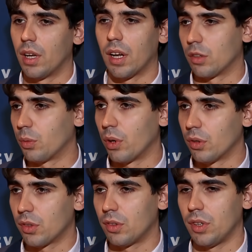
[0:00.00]
As we
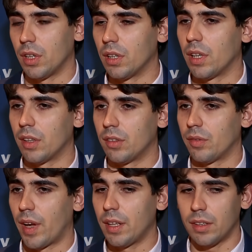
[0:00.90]
also see in this
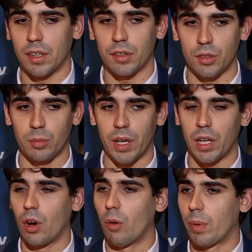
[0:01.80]
event, there are so
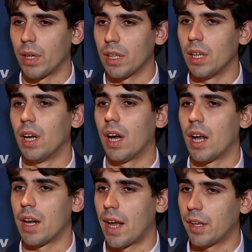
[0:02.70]
many company
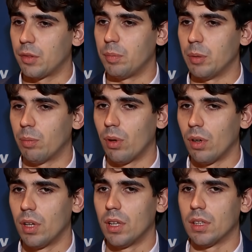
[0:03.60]
and nice people